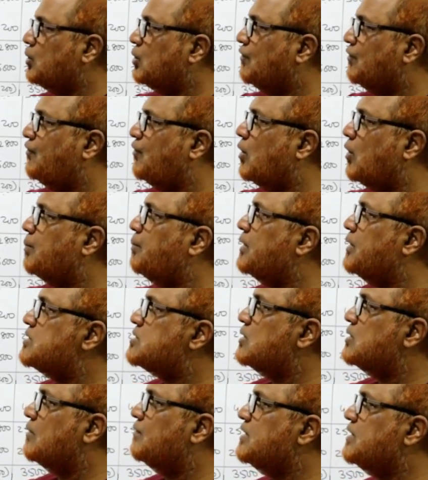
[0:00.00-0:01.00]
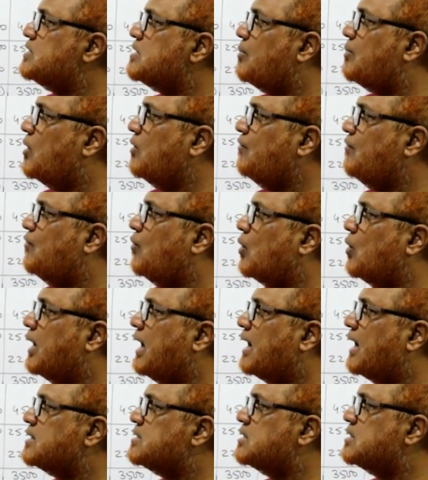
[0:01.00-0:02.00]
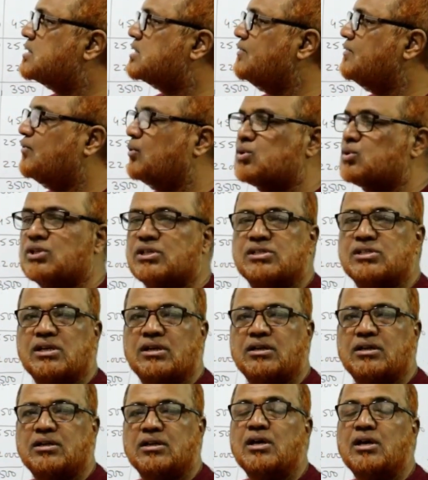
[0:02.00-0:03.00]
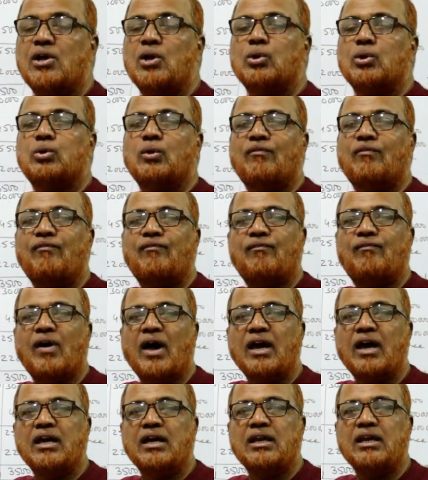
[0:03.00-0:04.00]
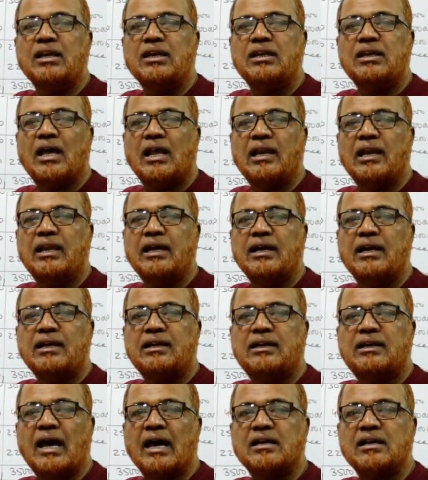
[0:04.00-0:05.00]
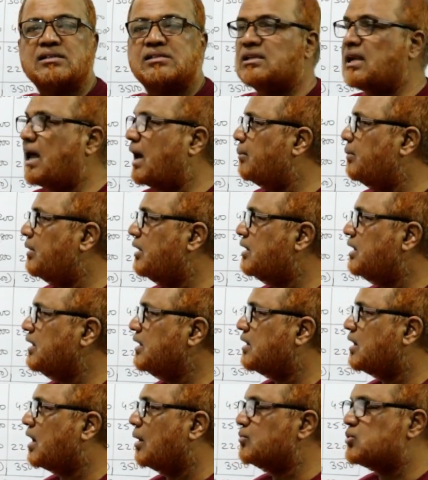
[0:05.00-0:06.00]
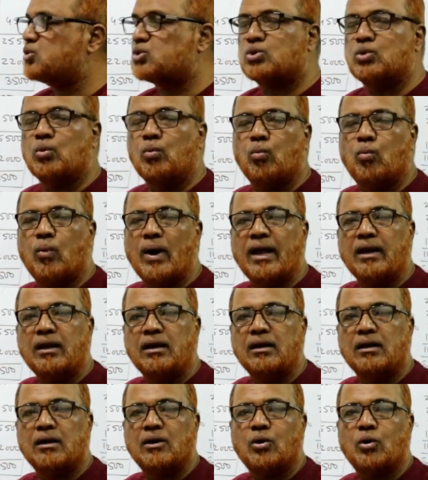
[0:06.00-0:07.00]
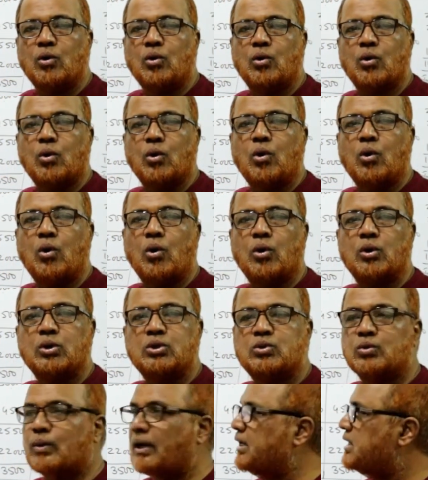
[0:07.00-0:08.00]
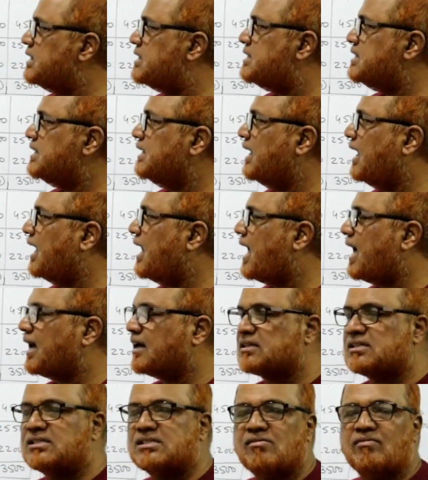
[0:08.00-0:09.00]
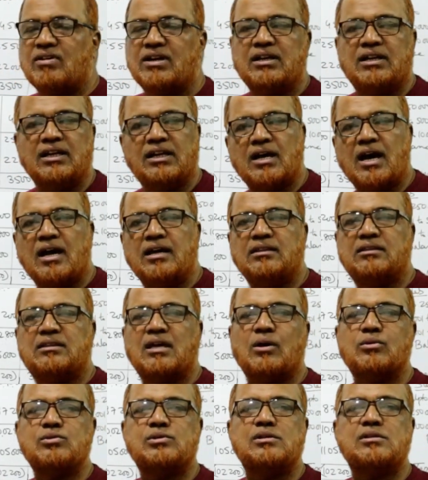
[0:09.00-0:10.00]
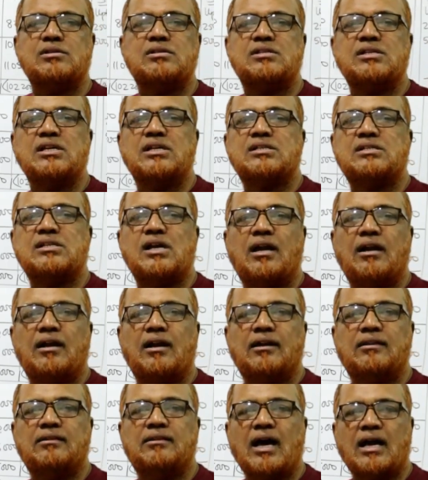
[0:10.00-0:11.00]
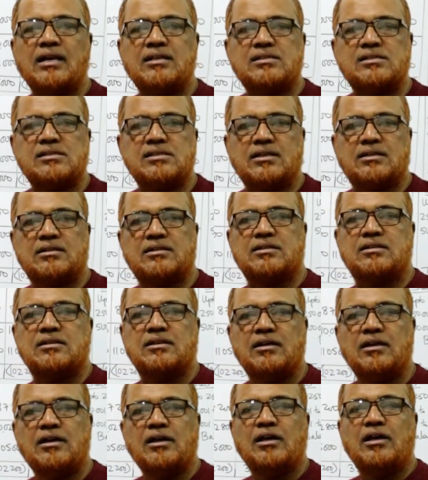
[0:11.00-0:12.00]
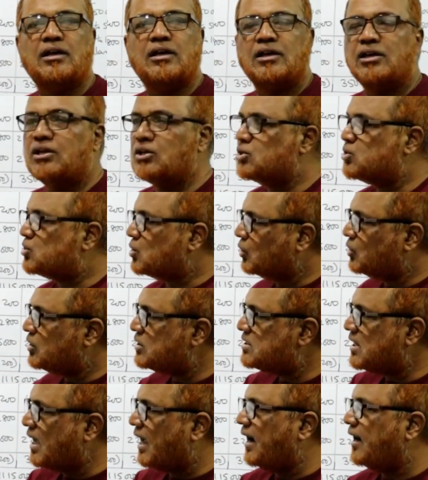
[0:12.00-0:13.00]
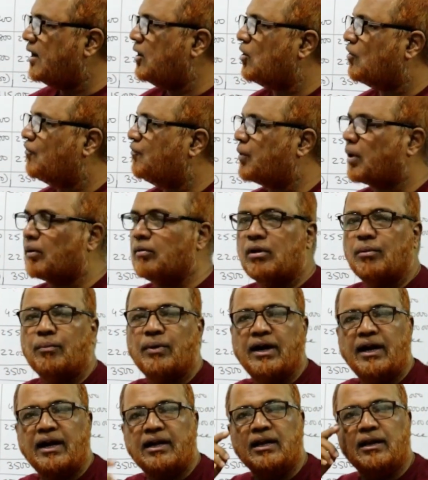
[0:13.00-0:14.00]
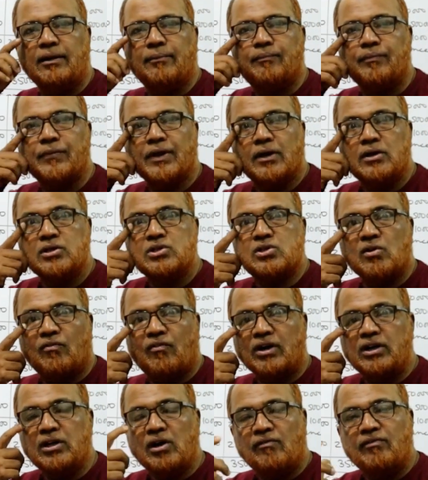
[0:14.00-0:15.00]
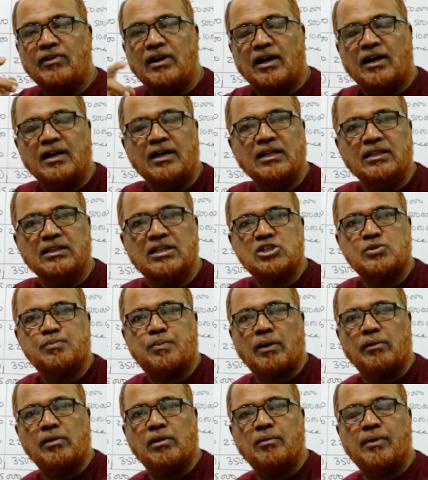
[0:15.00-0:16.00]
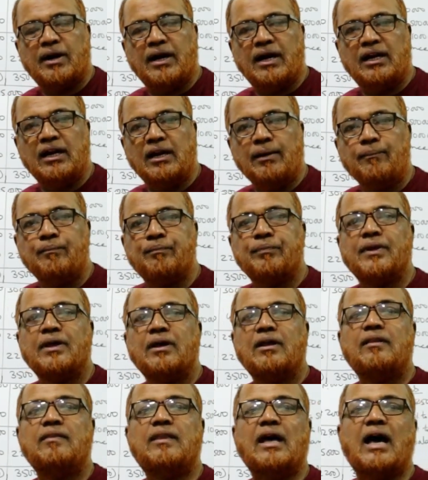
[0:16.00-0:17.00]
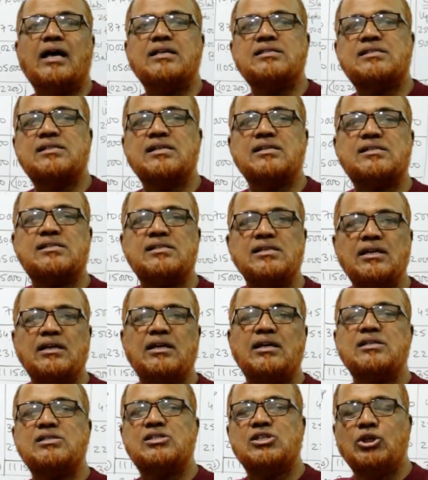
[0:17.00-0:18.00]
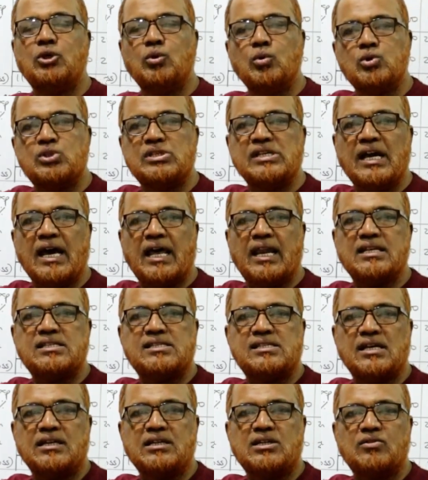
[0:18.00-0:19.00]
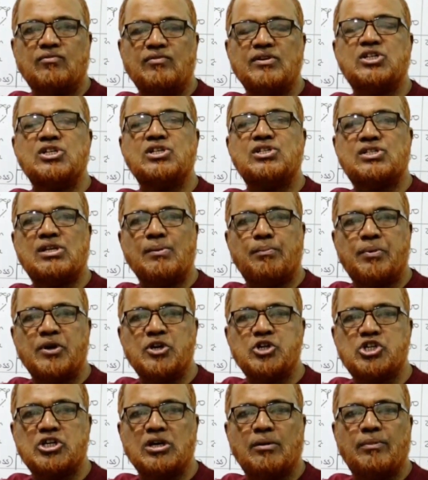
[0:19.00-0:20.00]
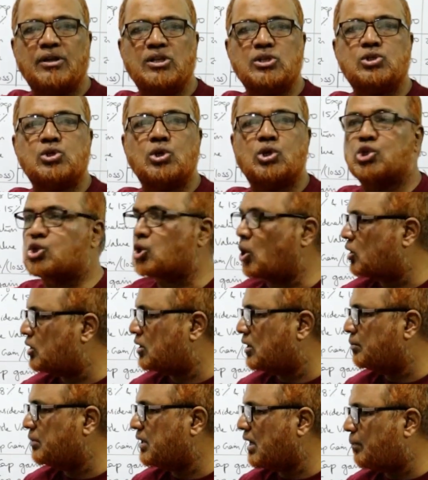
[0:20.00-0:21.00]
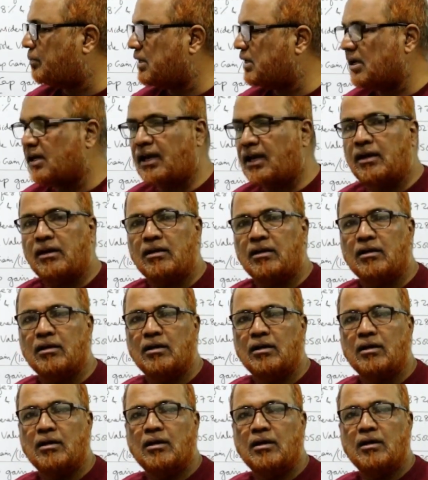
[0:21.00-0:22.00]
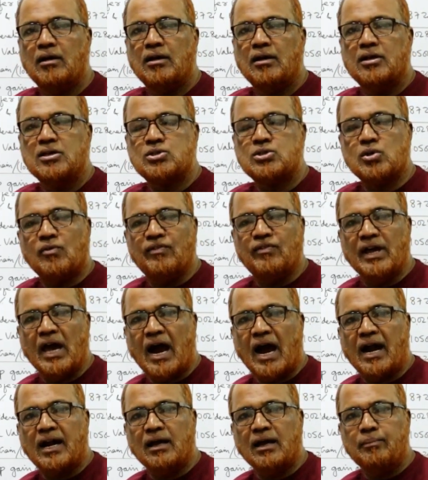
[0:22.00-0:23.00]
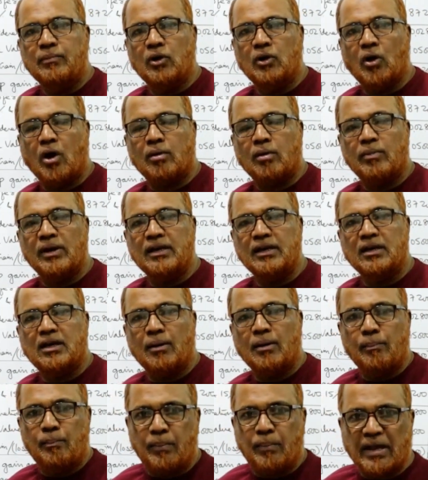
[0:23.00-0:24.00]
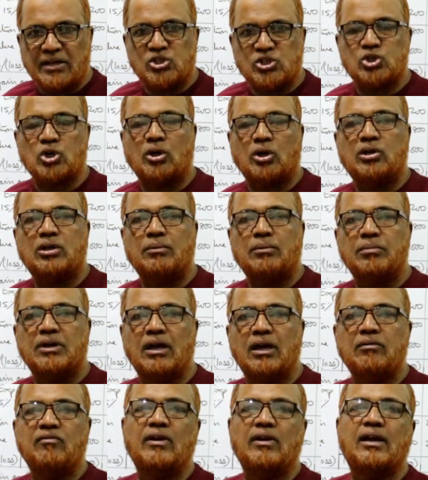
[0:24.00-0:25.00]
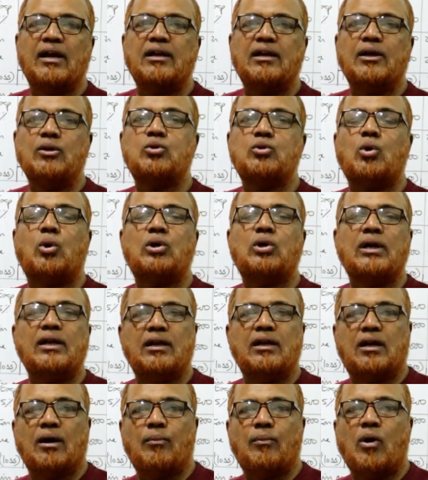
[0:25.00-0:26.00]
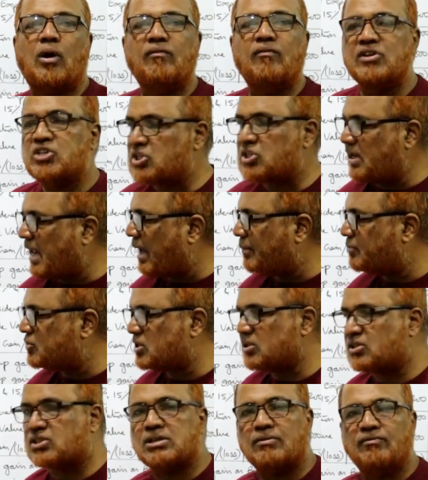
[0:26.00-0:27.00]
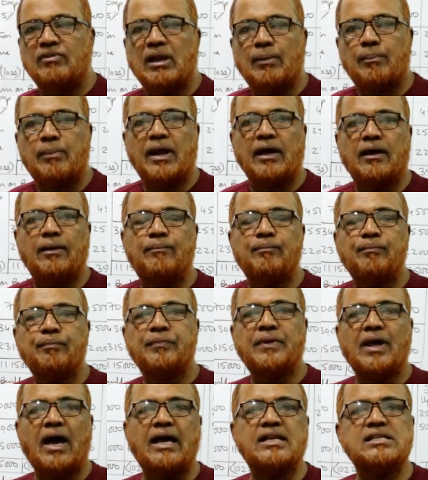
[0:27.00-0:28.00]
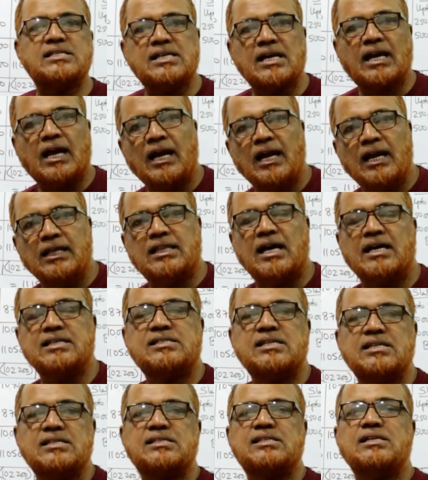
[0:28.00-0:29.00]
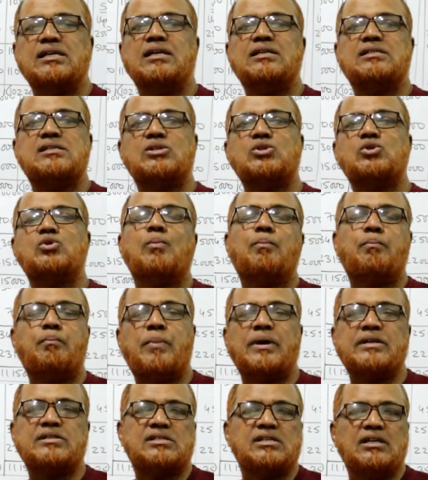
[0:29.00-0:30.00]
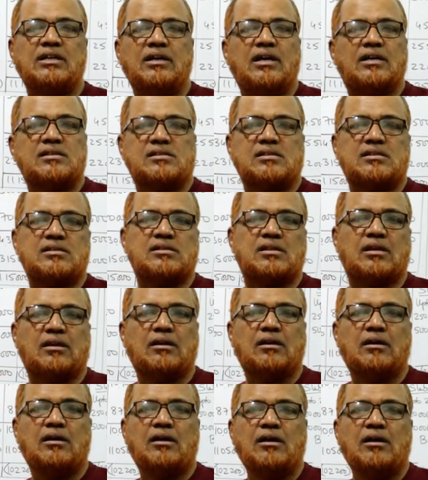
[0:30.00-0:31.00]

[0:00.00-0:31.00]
The 4% of this amount 4 lakh sixty-four six hundred. So finally tax liability comes to 1 crore 20 lakh 79,600. That's it. So this is the end of problem number 18. So what you have learned this problem number 18? the assessee is using an asset which is depreciable, so short-term capital gain. So we add up normal income plus short-term gain, we'll get a total income on which slab system will apply. And secondly, the assessee is a super senior citizen.